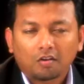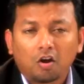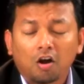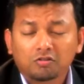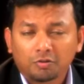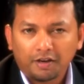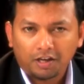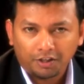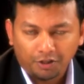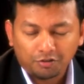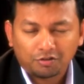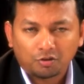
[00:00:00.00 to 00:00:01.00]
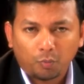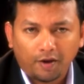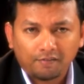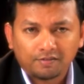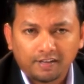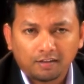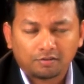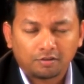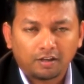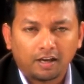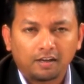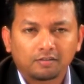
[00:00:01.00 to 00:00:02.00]
Also making news to the waves desk
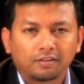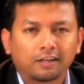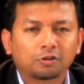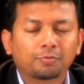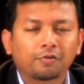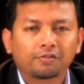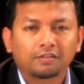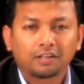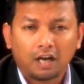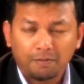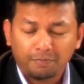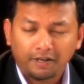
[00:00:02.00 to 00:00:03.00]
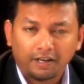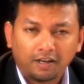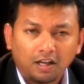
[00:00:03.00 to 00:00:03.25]
today is an exploration company